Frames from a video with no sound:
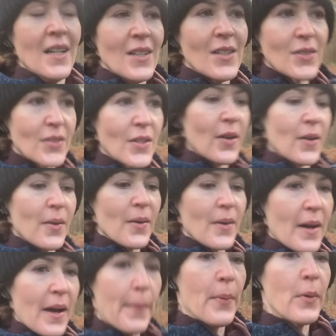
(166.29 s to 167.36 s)
So
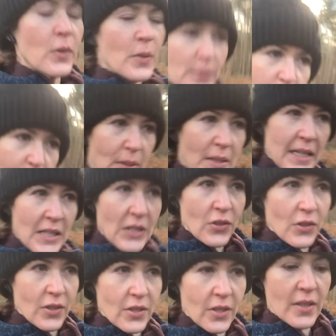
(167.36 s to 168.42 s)
I pulled up to a
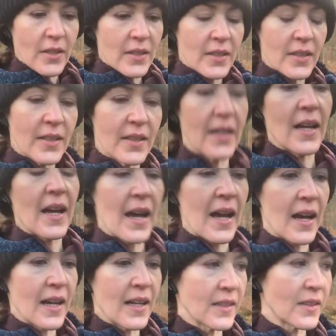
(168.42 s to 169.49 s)
T-junction,
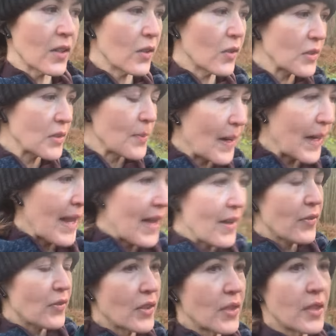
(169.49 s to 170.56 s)
and looked to my
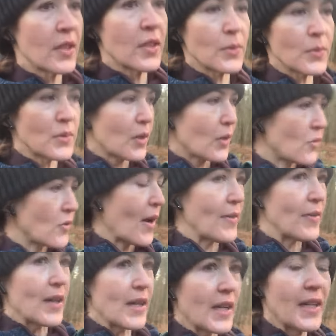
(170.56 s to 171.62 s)
left, there was no traffic.